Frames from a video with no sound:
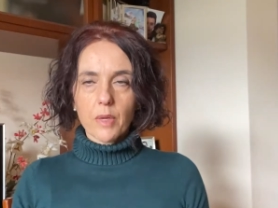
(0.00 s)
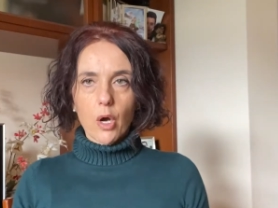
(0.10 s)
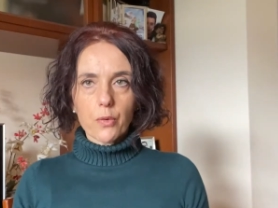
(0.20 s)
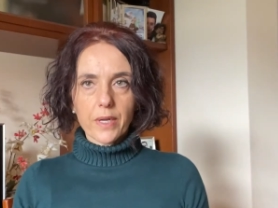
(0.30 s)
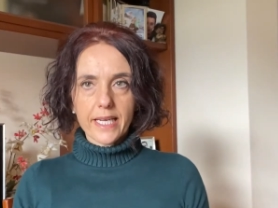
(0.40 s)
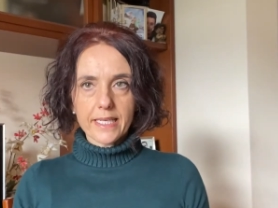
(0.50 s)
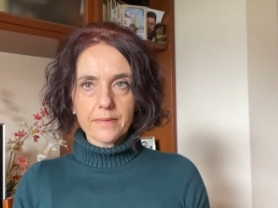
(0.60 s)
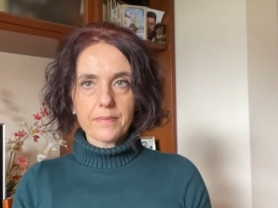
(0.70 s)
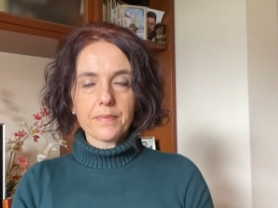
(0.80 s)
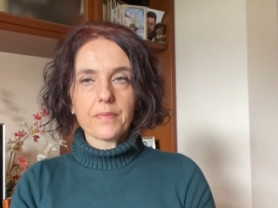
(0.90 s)
Okay.
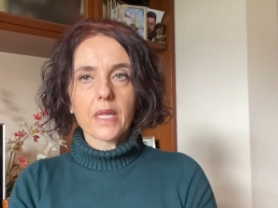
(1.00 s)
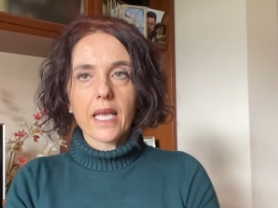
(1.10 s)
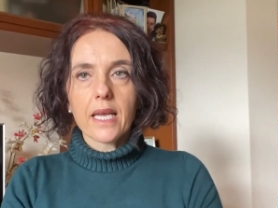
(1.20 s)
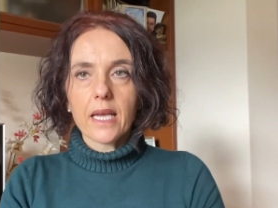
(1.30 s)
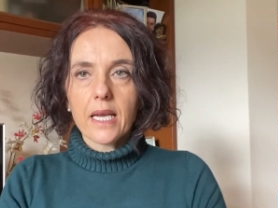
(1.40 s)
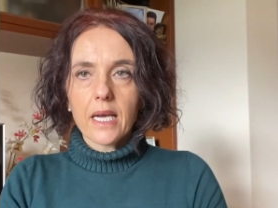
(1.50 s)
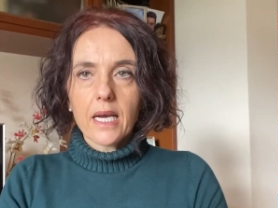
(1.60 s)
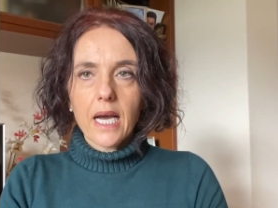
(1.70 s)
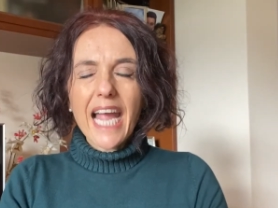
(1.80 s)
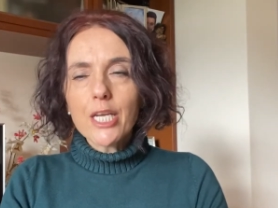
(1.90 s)

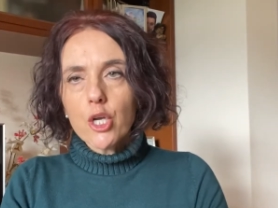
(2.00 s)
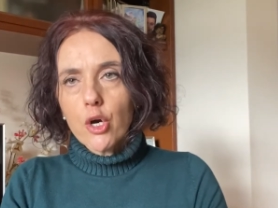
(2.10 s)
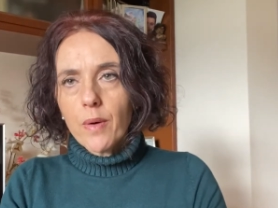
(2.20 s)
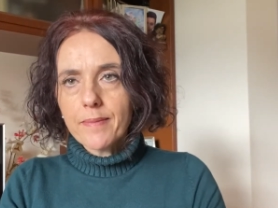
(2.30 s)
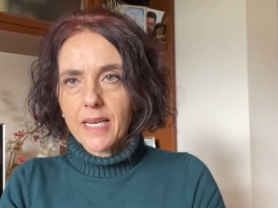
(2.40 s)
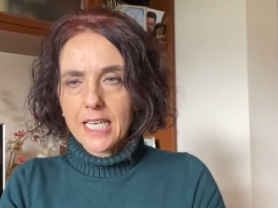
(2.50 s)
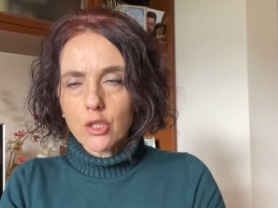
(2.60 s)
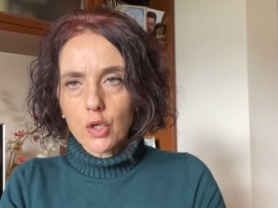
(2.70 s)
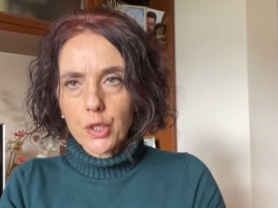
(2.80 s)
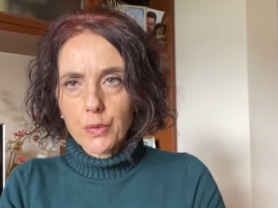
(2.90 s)
I know I'm a
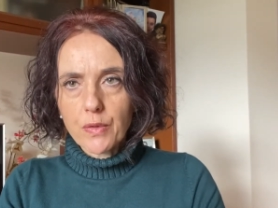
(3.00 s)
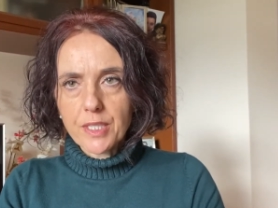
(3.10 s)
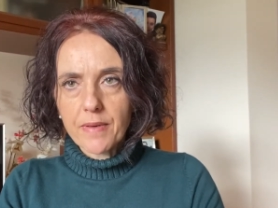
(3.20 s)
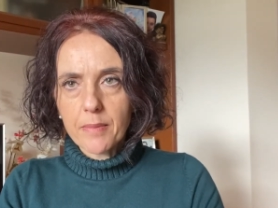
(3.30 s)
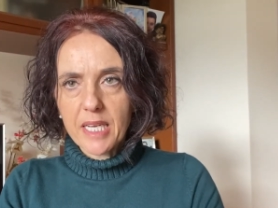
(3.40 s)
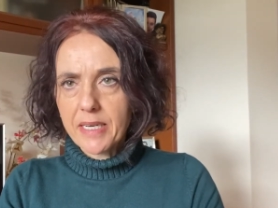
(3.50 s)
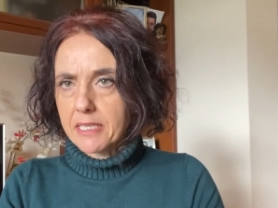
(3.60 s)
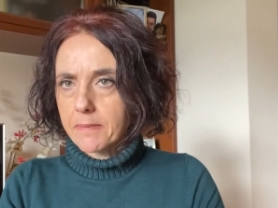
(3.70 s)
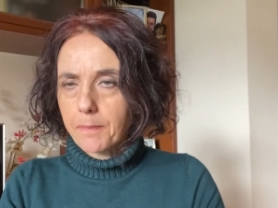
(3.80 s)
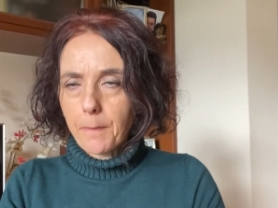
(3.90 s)
little new to this family, but
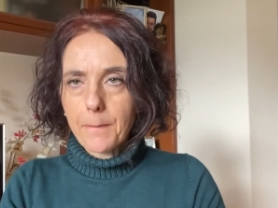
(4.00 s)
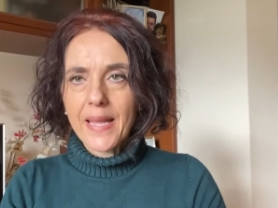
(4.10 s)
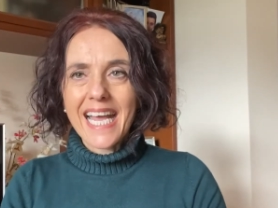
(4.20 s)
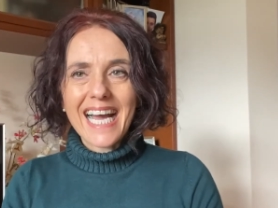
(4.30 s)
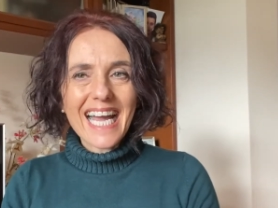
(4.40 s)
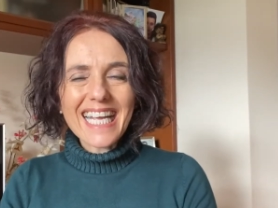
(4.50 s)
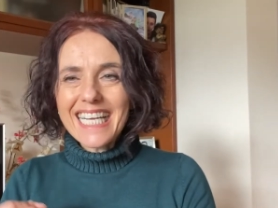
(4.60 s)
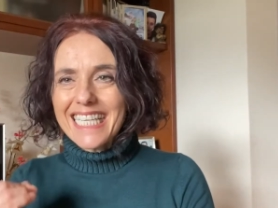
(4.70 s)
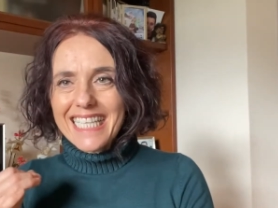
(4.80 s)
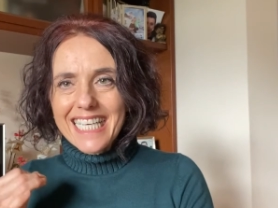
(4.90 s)
I
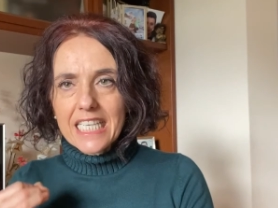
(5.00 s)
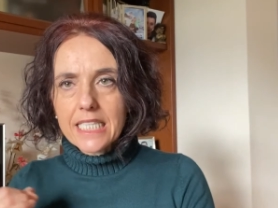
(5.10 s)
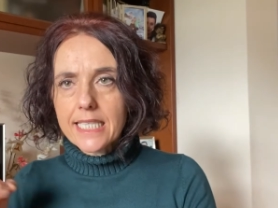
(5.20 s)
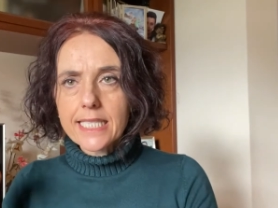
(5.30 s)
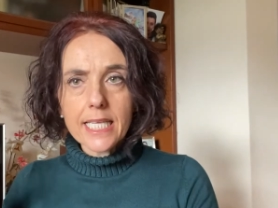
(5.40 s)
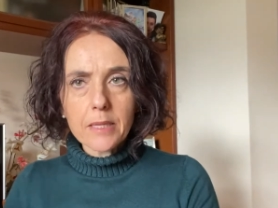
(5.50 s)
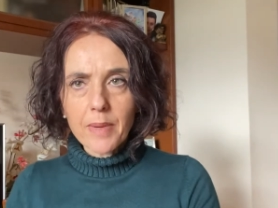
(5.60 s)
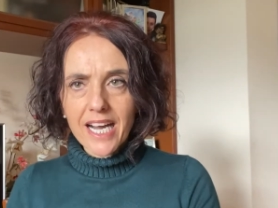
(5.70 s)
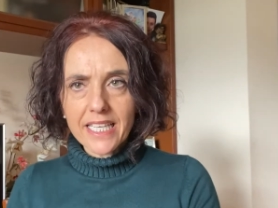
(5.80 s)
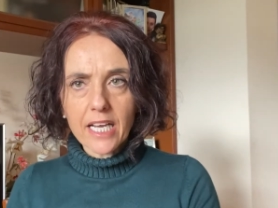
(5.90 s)
can't just sit
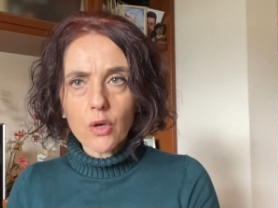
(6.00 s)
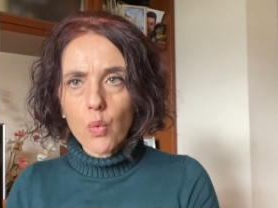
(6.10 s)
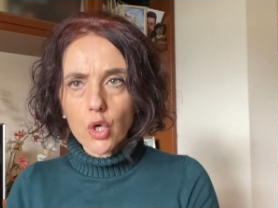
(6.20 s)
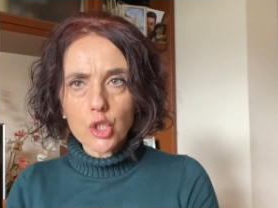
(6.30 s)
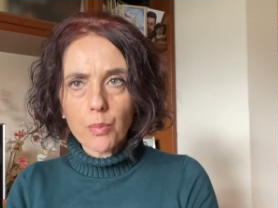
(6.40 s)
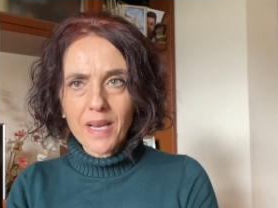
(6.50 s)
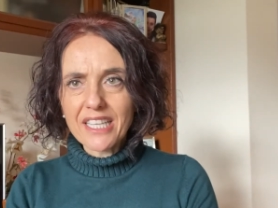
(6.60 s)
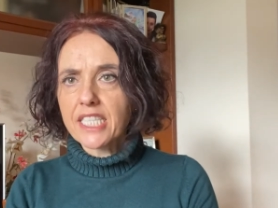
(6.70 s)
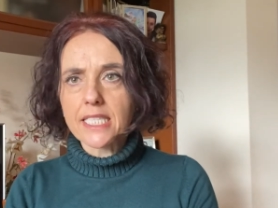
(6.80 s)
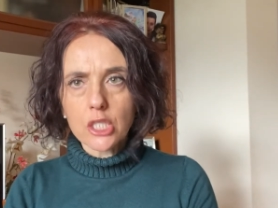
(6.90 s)
by and watch you play
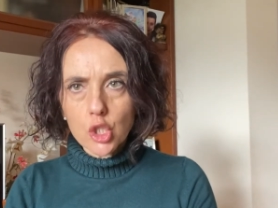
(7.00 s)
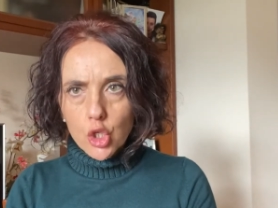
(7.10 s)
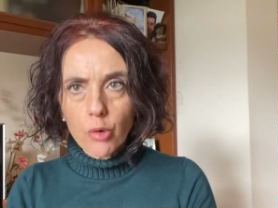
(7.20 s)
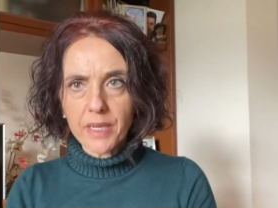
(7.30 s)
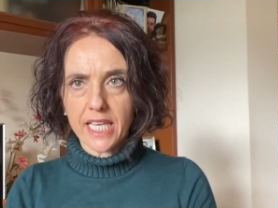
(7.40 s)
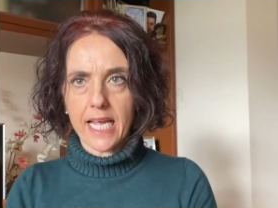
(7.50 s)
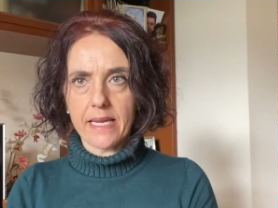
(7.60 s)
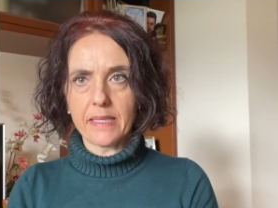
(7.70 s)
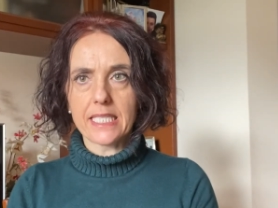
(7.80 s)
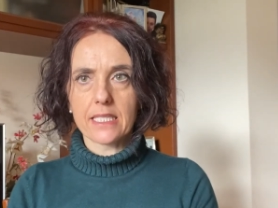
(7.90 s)
these stupid games.